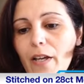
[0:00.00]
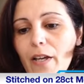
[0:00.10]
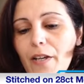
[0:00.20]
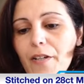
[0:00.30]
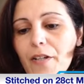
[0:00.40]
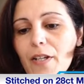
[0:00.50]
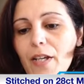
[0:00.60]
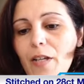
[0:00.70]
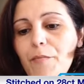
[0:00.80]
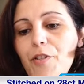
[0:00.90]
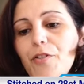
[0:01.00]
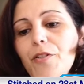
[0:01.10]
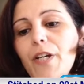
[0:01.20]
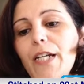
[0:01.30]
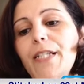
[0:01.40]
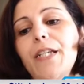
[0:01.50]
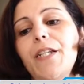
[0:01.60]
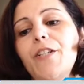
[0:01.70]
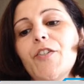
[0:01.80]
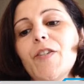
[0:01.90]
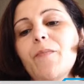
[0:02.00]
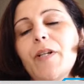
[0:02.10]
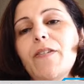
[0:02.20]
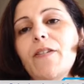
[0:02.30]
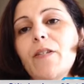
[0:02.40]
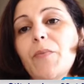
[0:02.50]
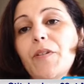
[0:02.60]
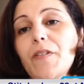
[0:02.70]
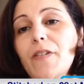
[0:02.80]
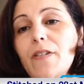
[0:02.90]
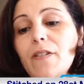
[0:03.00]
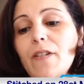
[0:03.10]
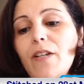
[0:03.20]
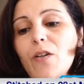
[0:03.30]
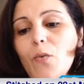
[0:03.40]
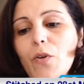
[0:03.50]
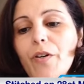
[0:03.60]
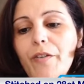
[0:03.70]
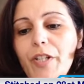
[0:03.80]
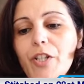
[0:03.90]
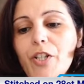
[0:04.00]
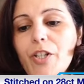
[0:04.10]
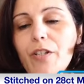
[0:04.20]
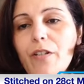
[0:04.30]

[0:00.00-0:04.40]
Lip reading: and it came to 18 inches by 6.25 inch